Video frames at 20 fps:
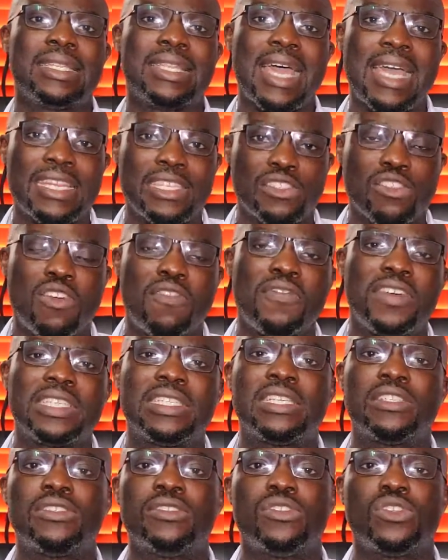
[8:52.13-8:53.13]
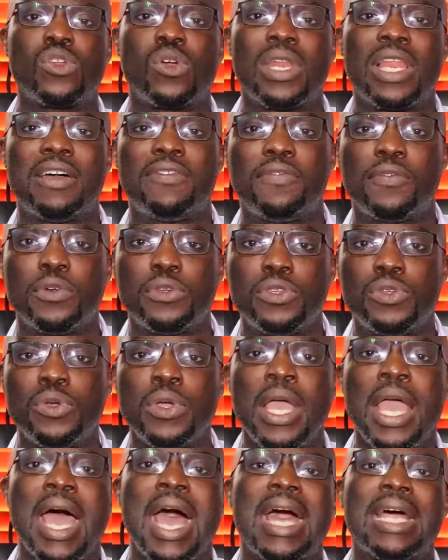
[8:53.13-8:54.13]
that is converted to dollar for
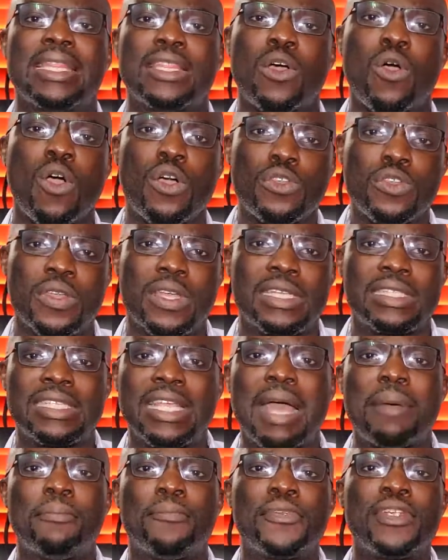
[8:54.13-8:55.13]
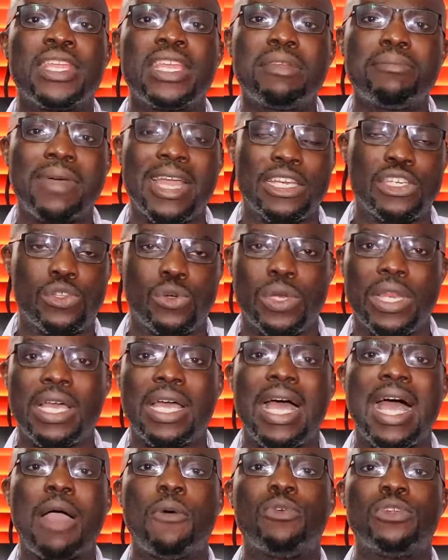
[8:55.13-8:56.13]
you. And or you can say, I'm bringing my
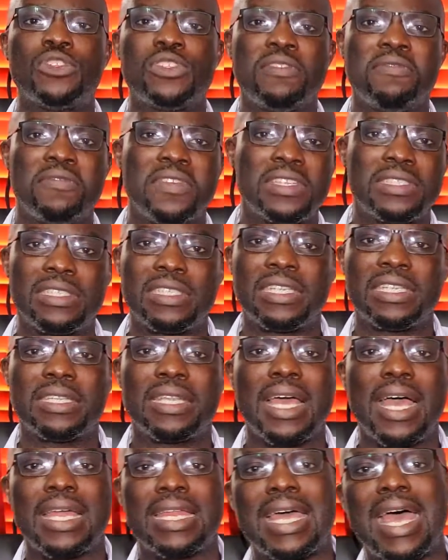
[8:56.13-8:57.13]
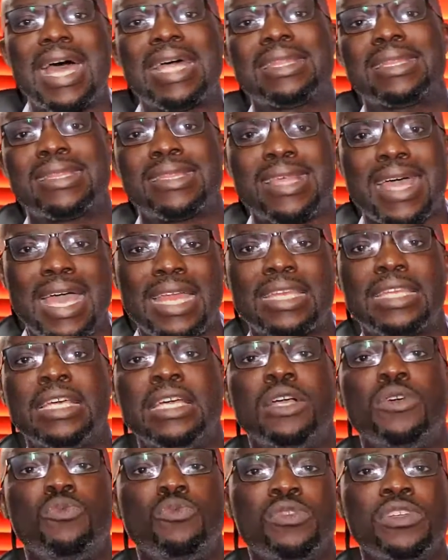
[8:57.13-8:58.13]
dollar, I want to invest in that. And that
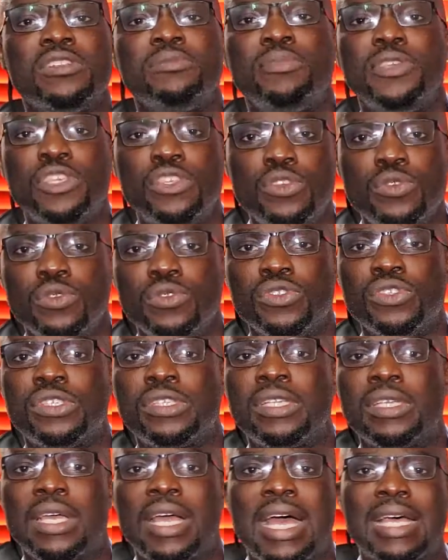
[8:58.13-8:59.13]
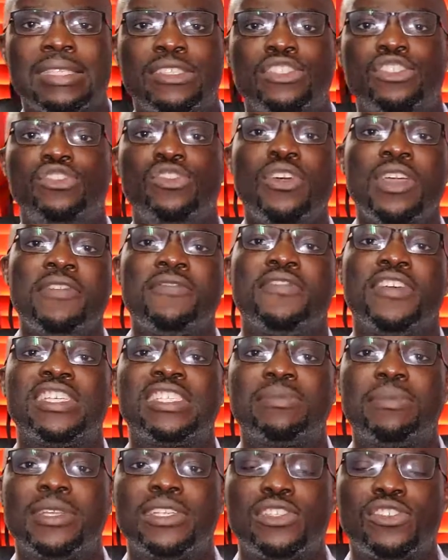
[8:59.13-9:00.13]
will be used as your
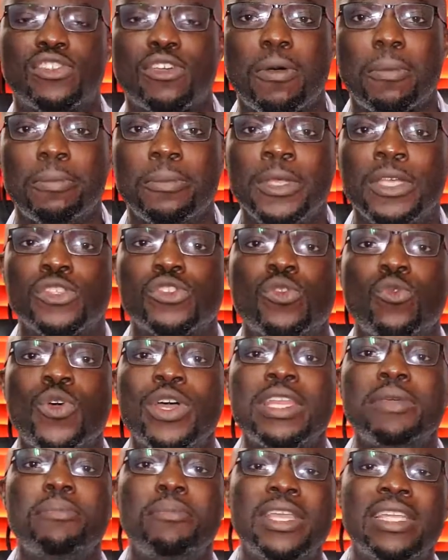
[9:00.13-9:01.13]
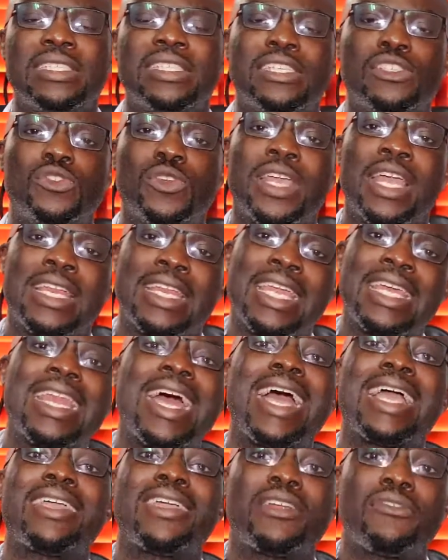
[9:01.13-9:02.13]
investment sum so what it means is you can
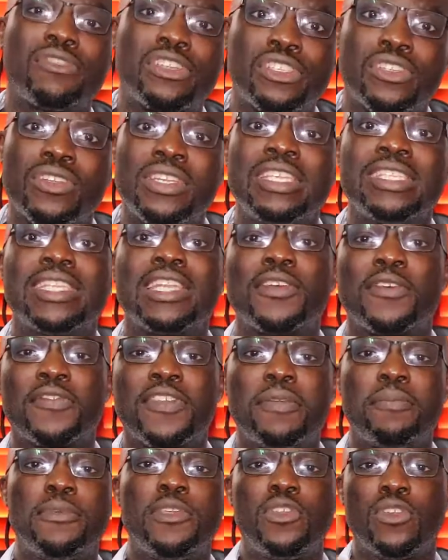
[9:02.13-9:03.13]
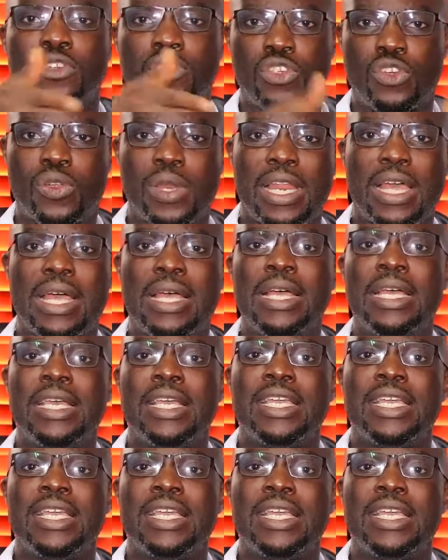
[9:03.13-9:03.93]
get higher return instead of keeping your dollar